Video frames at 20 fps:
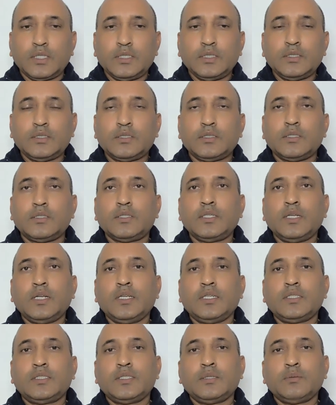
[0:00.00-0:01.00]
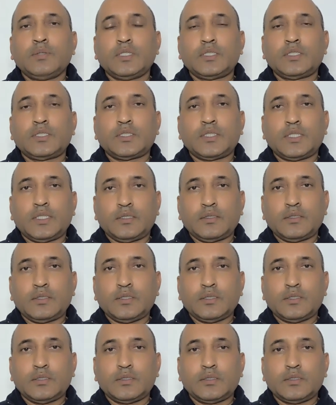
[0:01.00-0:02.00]
is relative
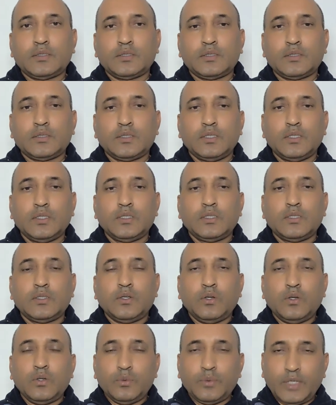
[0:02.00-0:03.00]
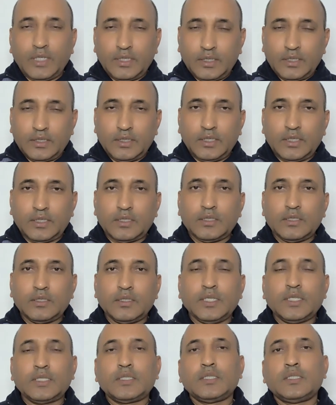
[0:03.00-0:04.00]
strength of an index,
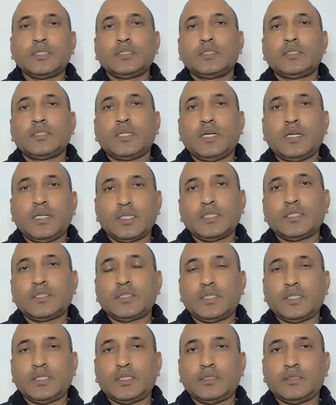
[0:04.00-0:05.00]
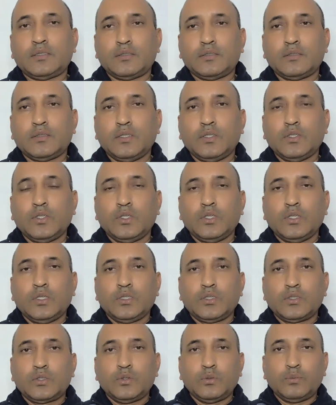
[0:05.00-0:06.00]
that is RSI.
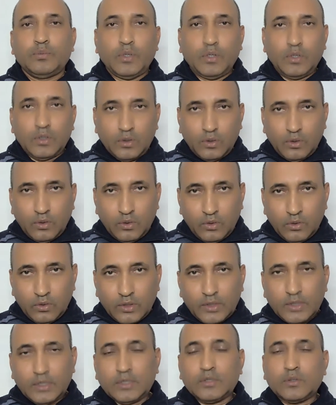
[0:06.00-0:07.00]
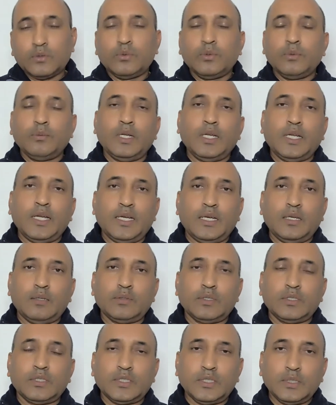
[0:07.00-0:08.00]
So for all this, we will
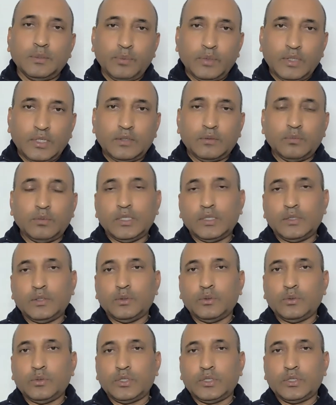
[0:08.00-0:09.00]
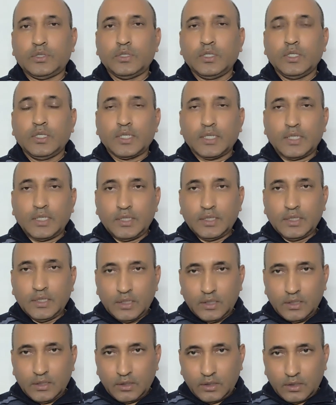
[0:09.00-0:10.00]
have separate videos
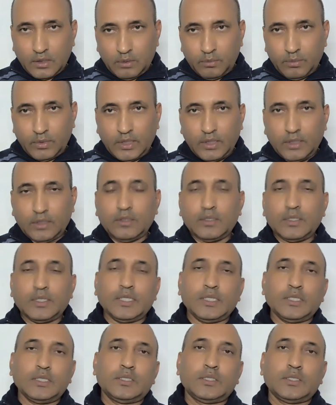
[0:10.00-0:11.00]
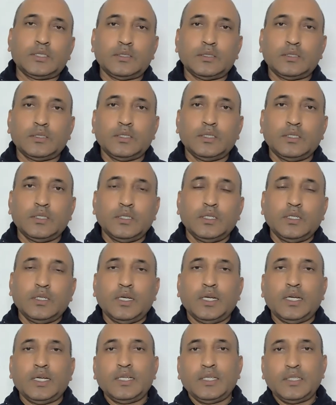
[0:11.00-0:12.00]
in coming days,
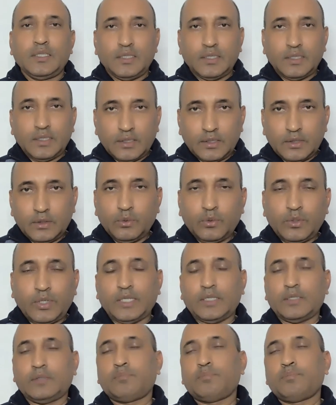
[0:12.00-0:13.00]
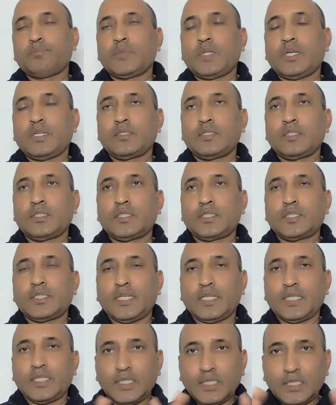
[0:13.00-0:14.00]
and you can
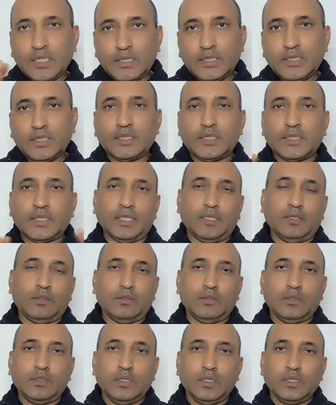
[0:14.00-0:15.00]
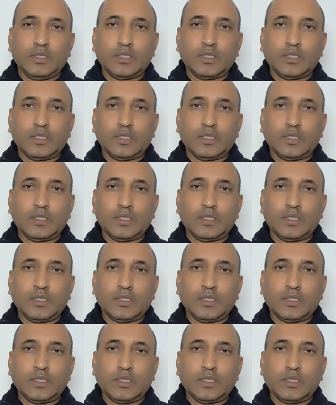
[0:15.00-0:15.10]
understand in detail